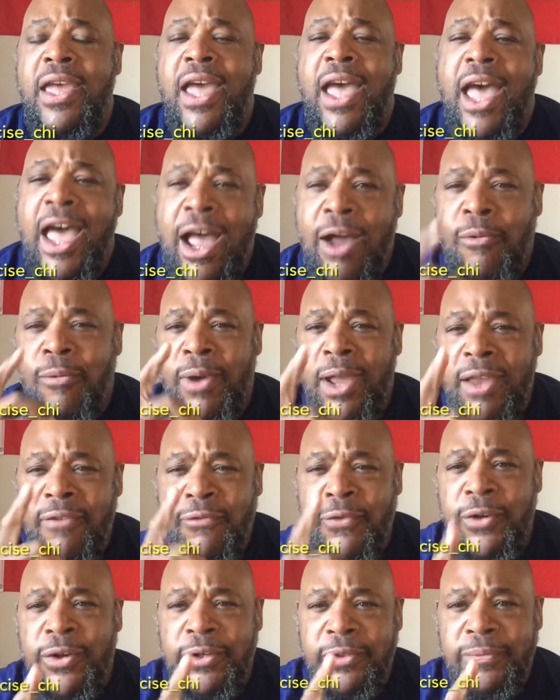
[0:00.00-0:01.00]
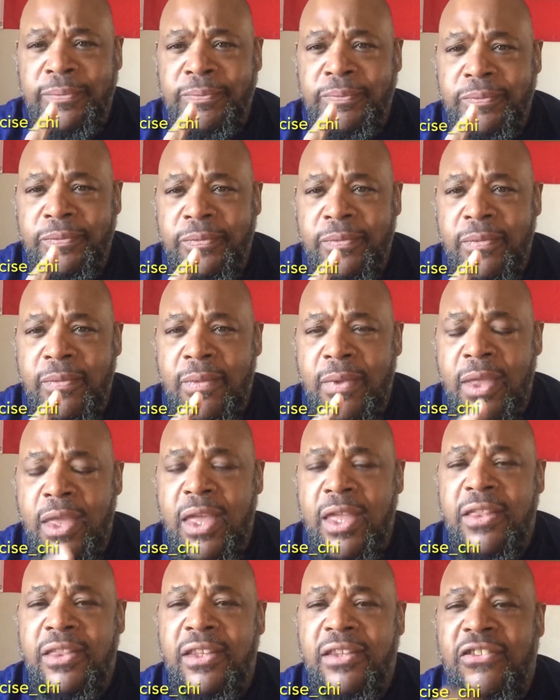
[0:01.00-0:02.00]
However,
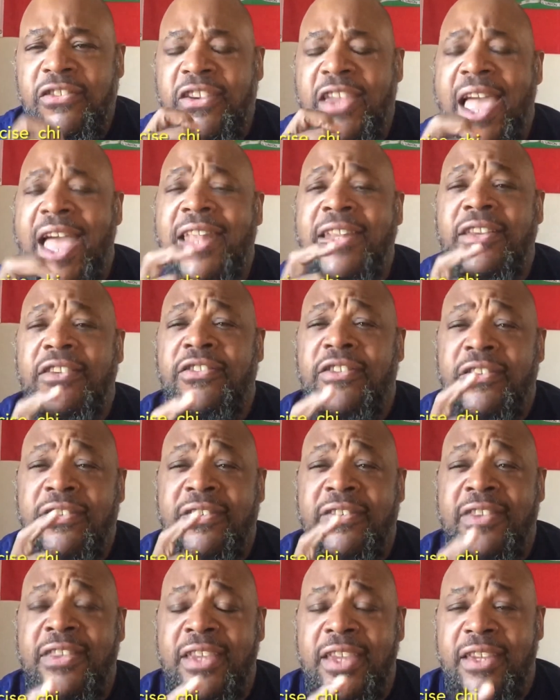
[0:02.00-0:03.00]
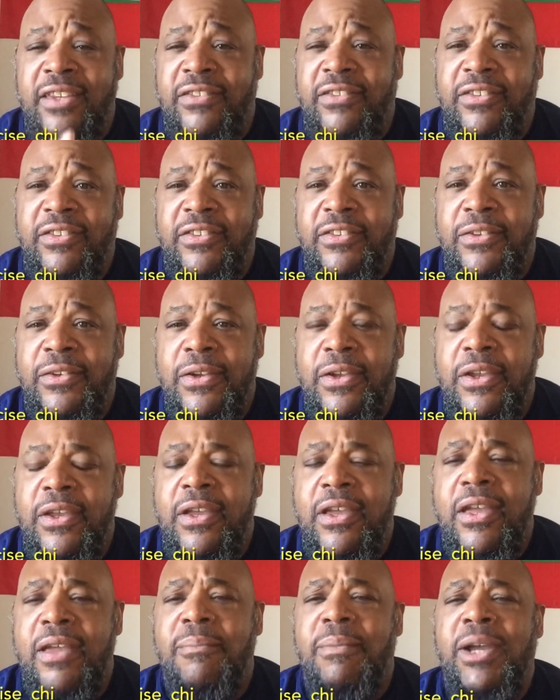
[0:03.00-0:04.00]
the challenge is this
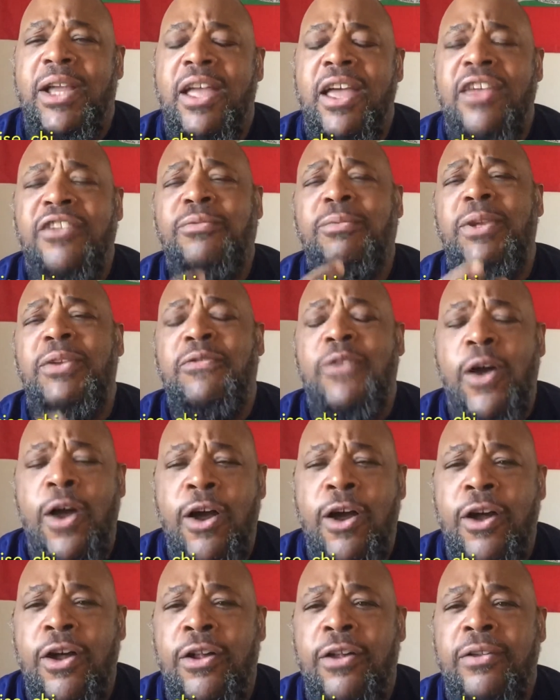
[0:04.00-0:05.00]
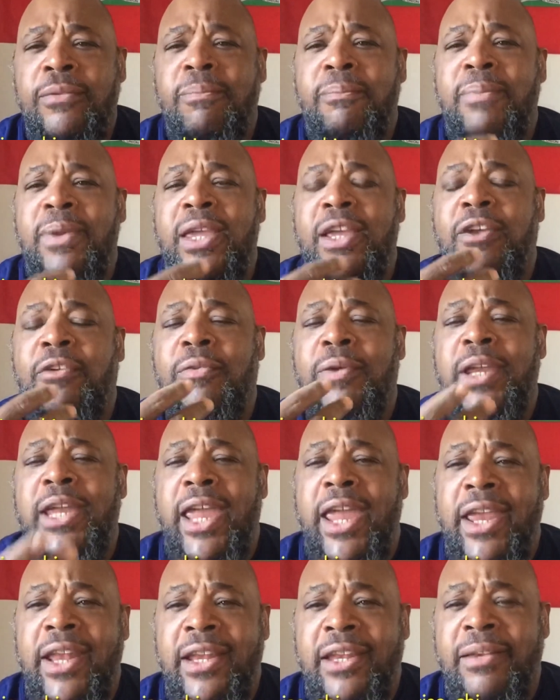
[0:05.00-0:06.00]
because we've all been
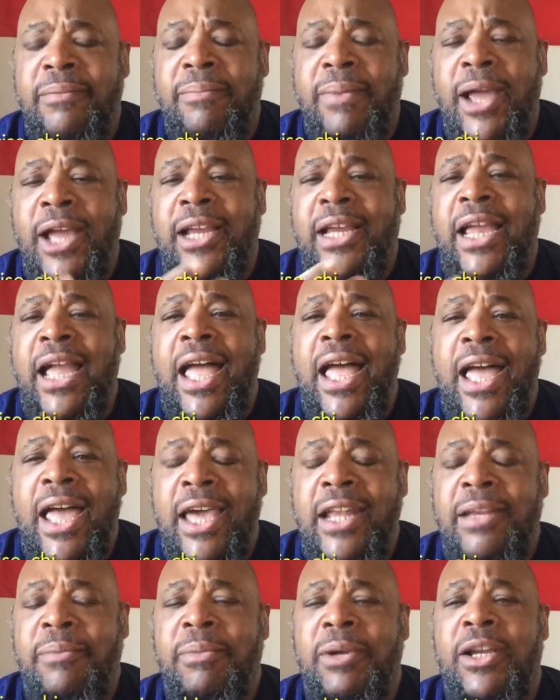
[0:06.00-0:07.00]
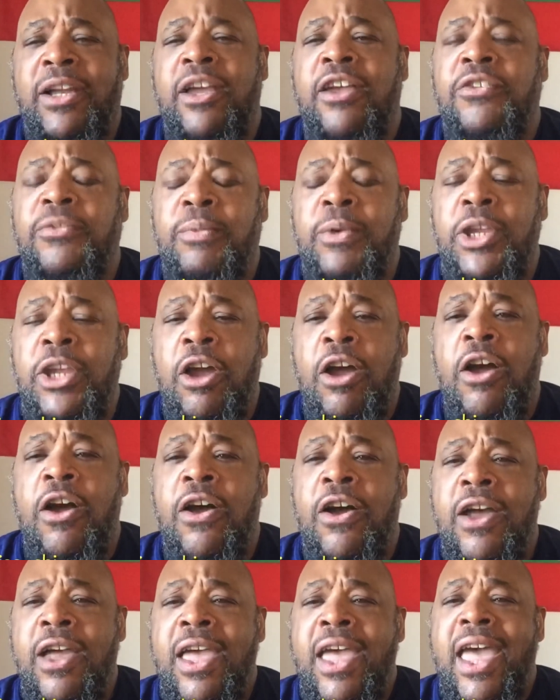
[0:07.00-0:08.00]
created by God and because we
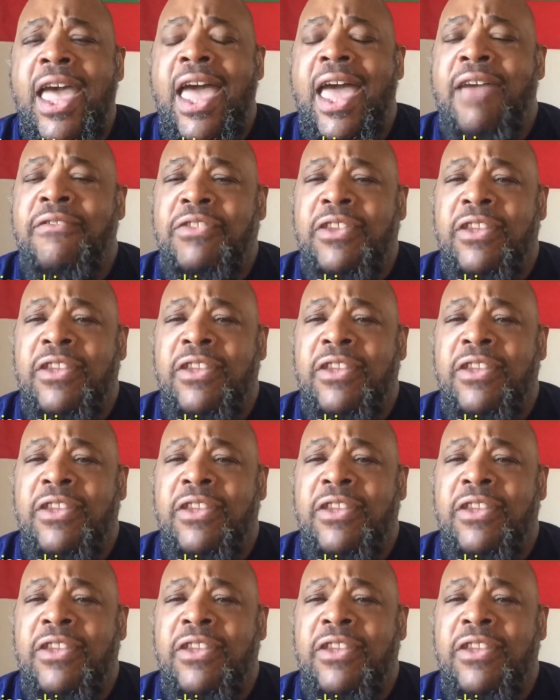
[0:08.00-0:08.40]
all have